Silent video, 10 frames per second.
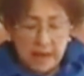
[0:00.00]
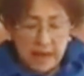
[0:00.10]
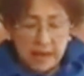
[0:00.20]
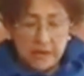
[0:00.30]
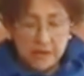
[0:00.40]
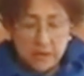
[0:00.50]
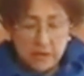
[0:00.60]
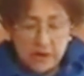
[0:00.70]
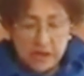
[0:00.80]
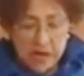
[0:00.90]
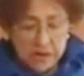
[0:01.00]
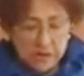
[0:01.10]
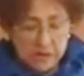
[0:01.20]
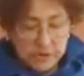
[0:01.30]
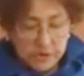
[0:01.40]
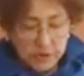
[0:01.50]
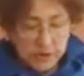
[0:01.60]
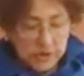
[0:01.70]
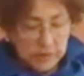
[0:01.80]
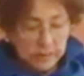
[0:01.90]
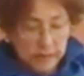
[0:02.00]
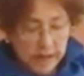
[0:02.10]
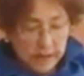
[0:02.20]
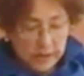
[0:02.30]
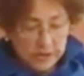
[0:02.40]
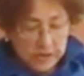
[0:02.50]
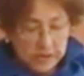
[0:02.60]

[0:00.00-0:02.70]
I don't know what I should talk about.